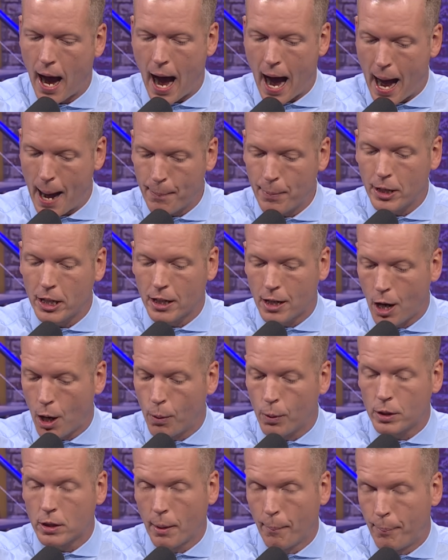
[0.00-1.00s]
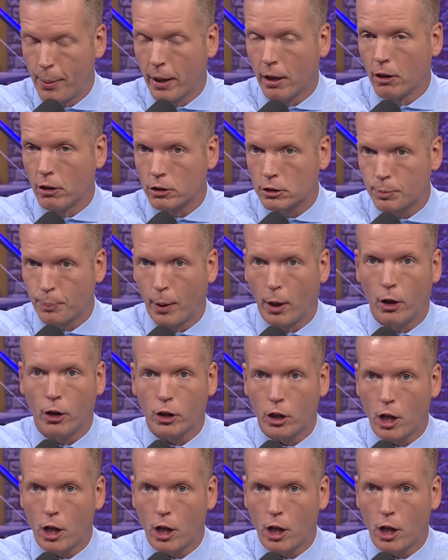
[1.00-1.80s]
I'm gonna go with the Bills pulling